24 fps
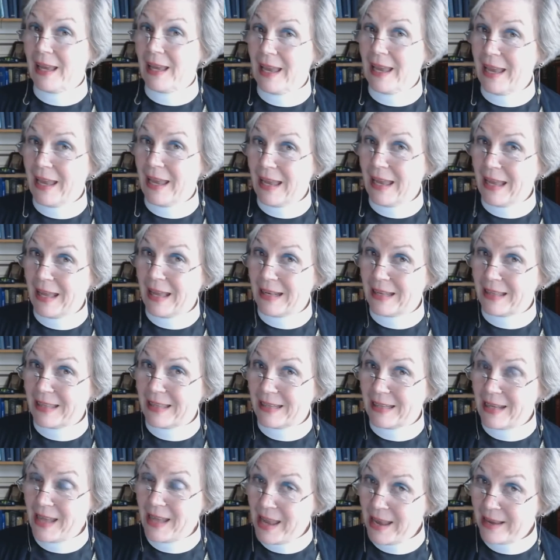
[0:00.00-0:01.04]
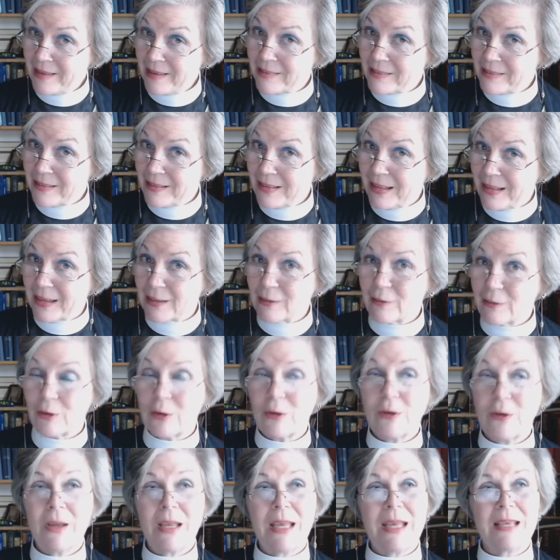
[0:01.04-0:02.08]
And the tax
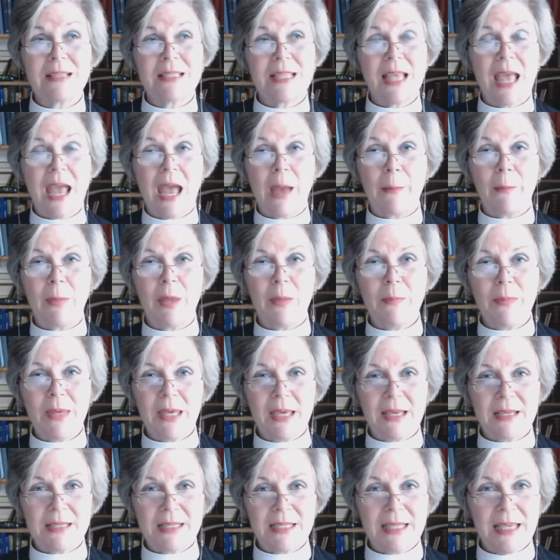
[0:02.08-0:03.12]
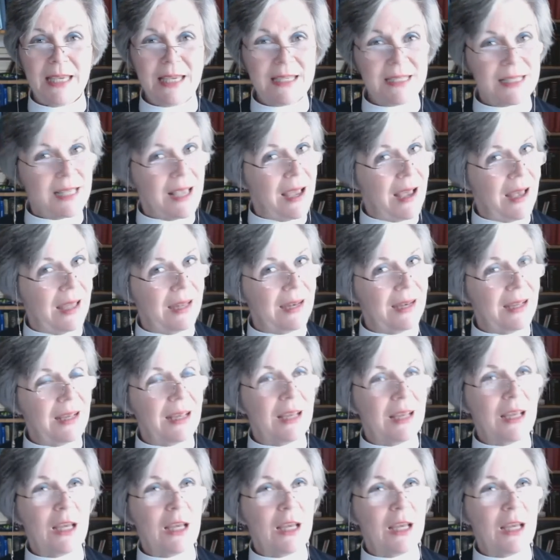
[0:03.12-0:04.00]
collector is happy because he's got